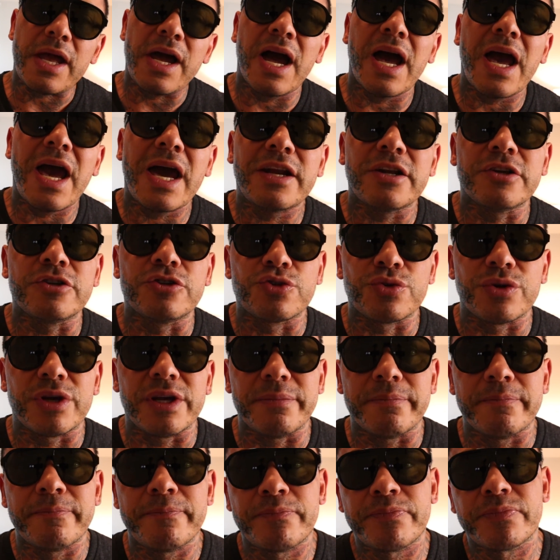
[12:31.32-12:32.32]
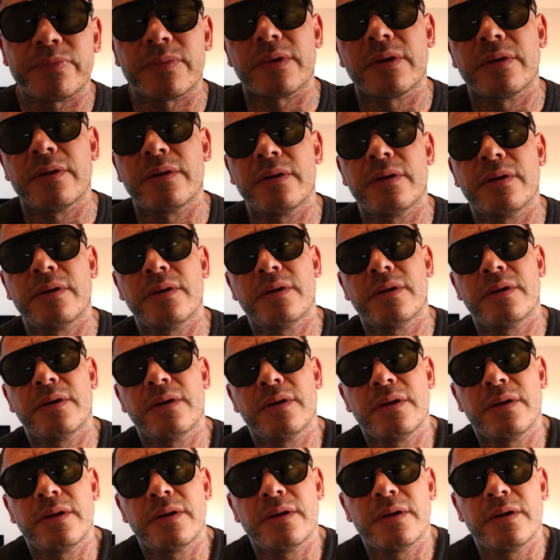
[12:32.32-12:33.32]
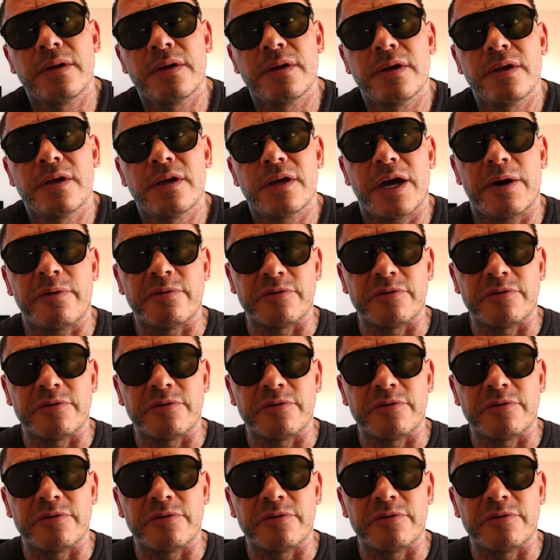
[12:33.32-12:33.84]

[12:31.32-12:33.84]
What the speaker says: I had a dream. I